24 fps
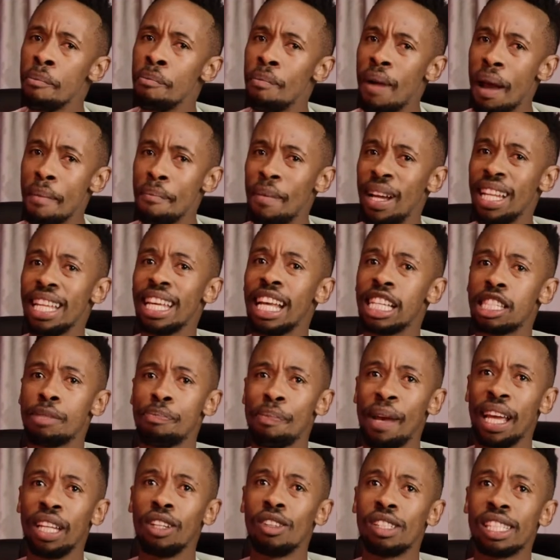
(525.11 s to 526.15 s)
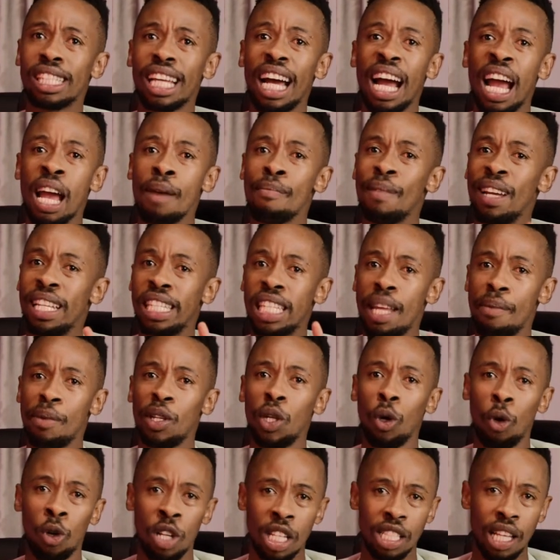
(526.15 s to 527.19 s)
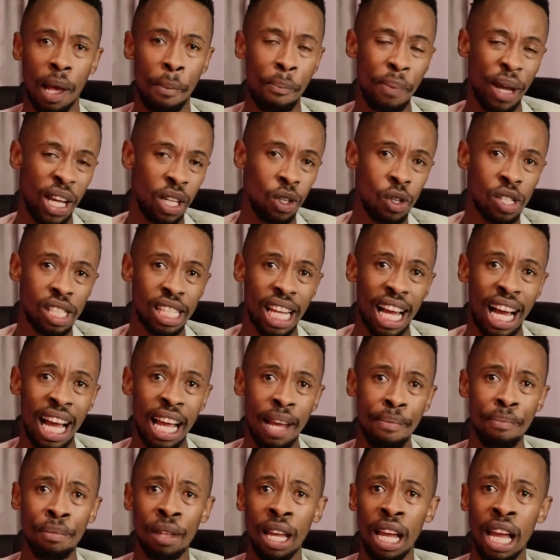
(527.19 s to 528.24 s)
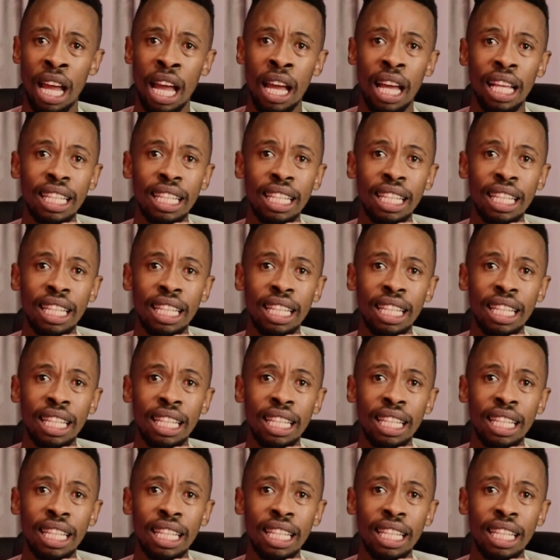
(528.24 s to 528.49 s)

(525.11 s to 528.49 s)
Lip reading: My money gets paid on time. My debit orders are paid on time.